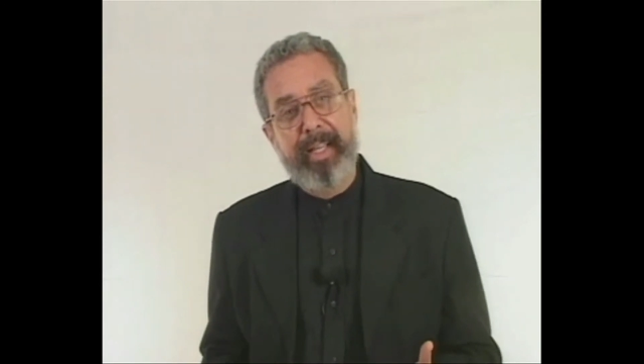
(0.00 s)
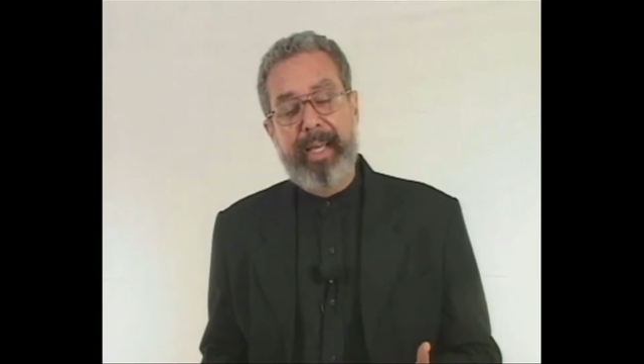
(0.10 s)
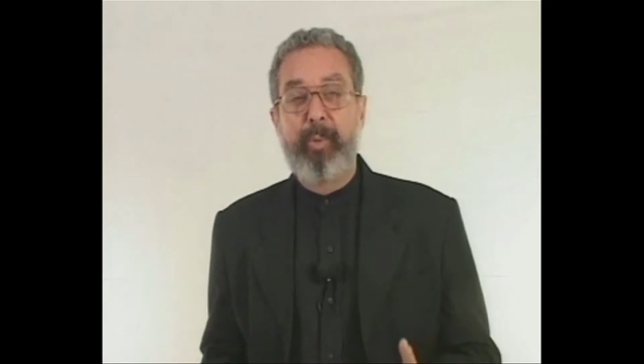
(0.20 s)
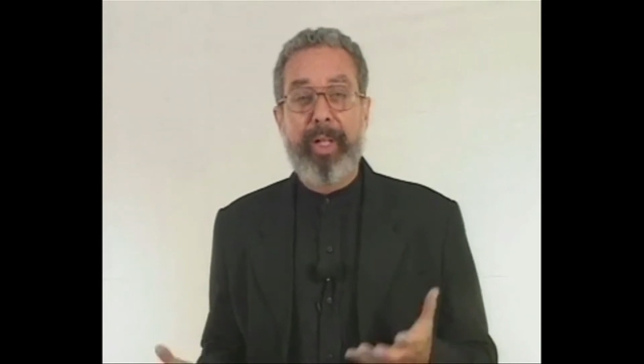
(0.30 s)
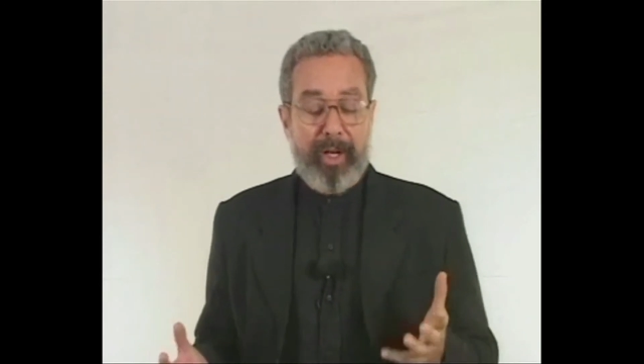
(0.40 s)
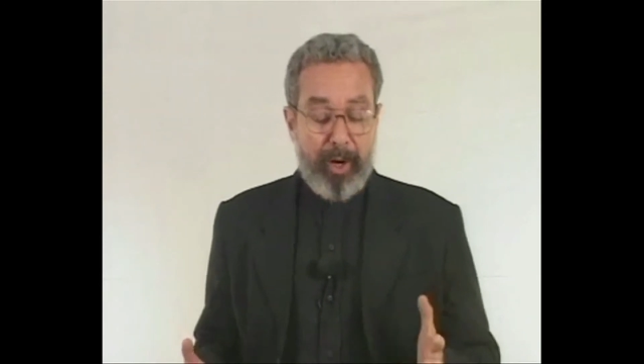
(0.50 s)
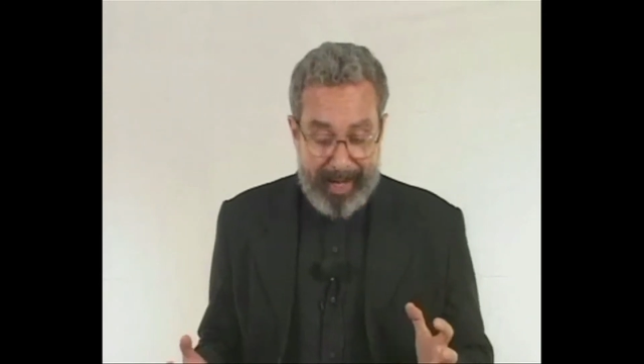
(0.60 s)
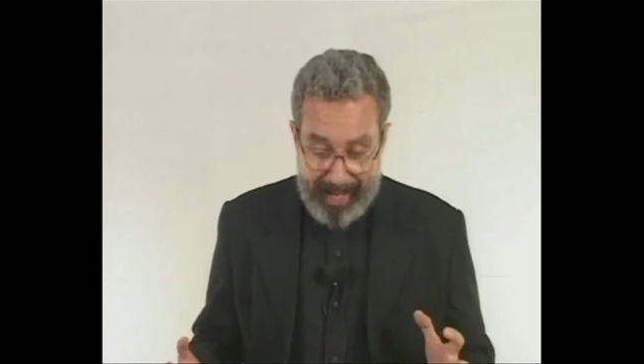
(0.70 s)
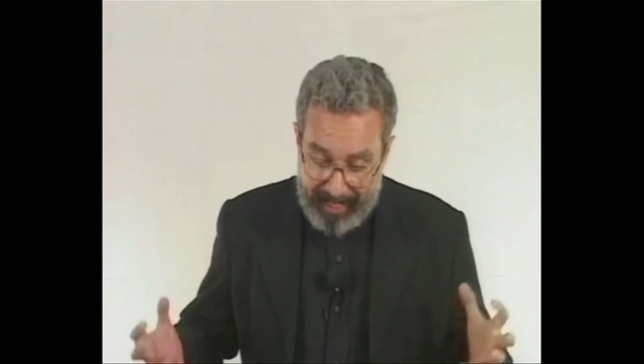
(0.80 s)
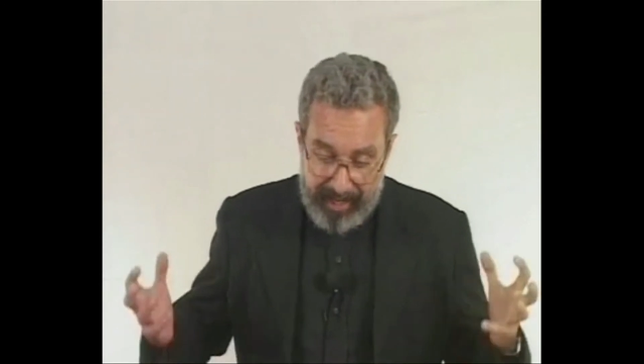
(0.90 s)
They will go
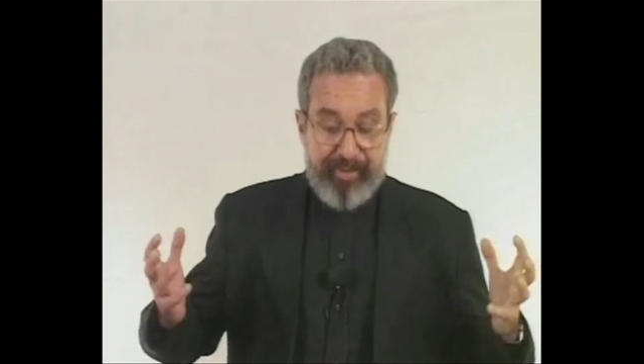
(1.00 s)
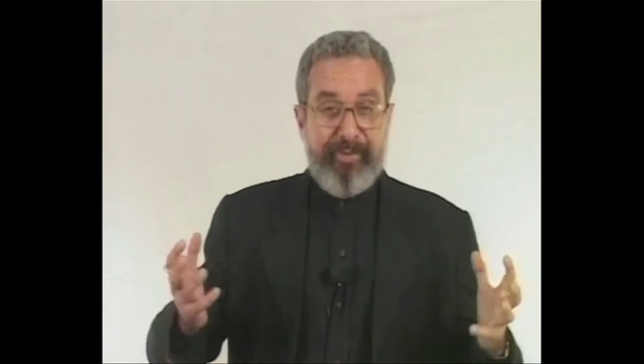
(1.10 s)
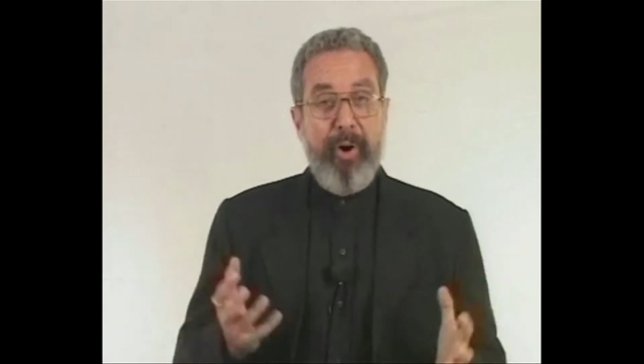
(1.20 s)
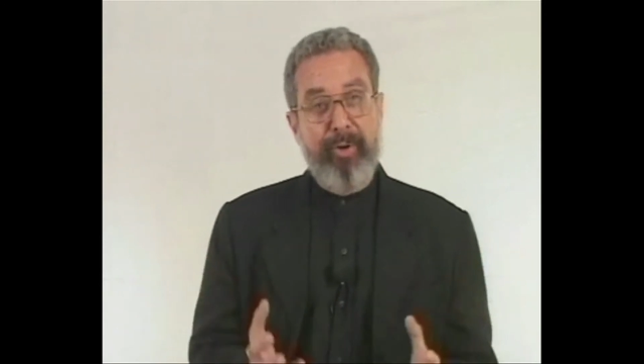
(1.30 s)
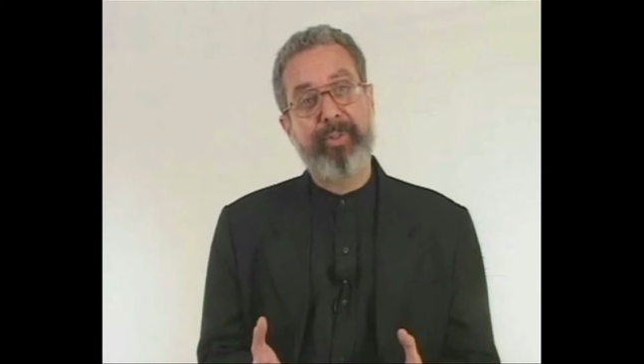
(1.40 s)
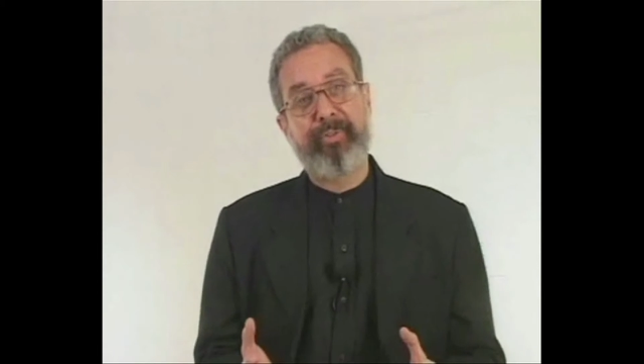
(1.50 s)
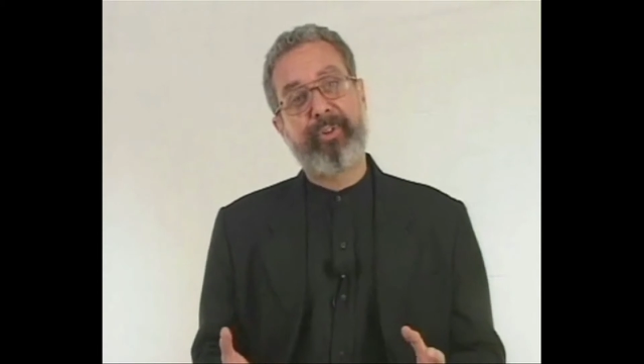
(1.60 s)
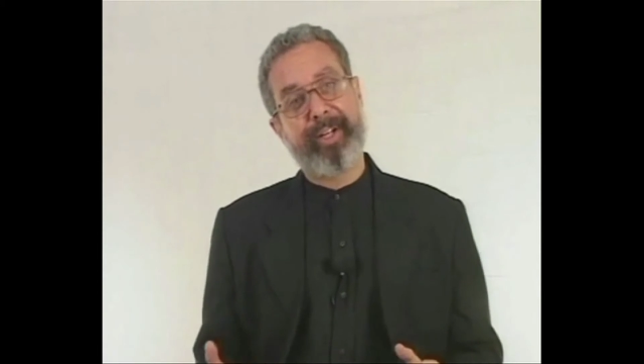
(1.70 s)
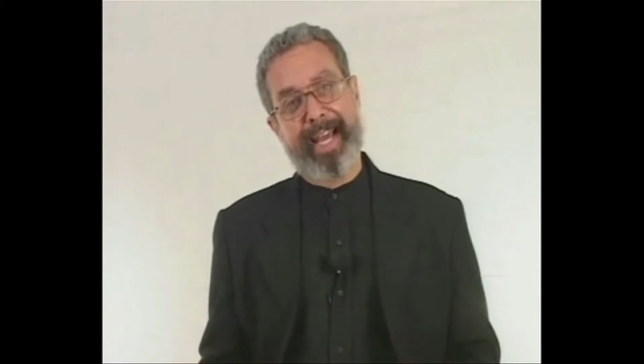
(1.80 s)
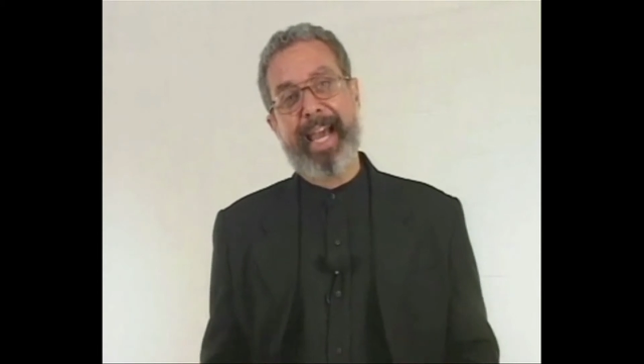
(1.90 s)
ahead and vote
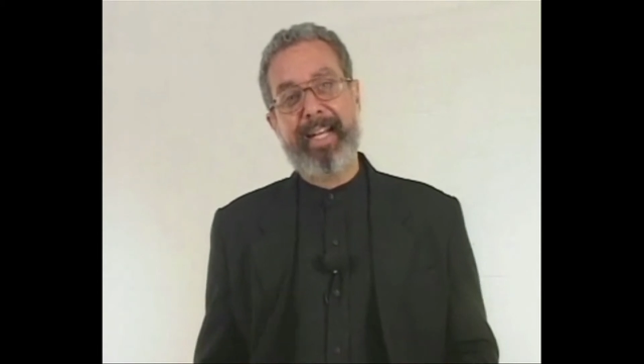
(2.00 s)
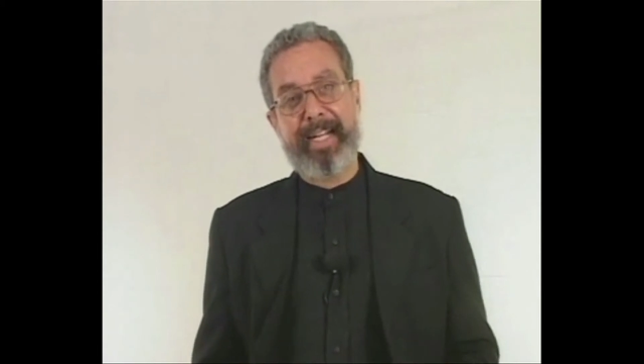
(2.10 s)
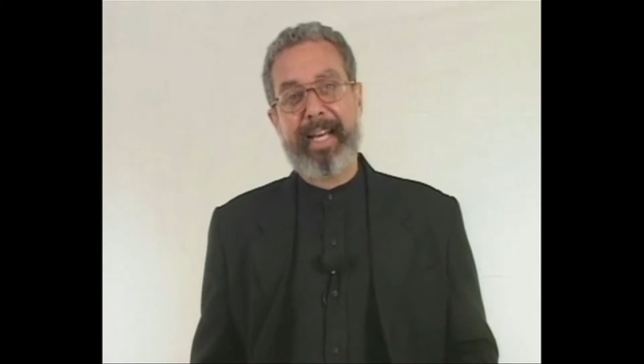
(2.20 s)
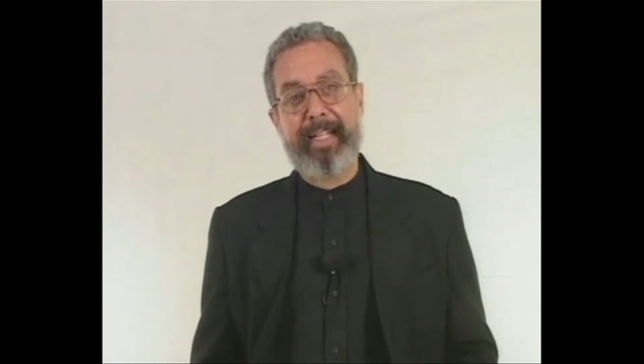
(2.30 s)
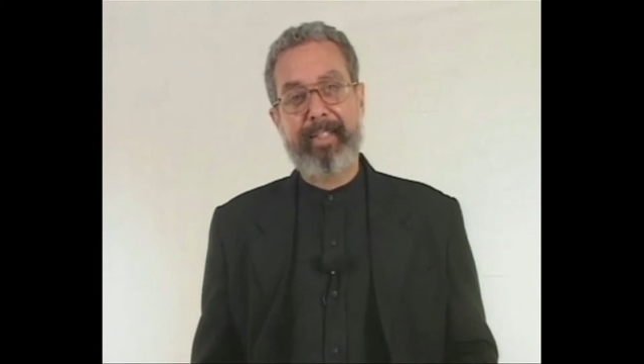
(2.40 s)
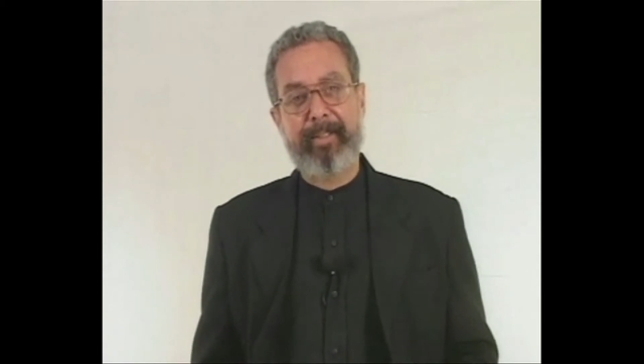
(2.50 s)
for a candidate.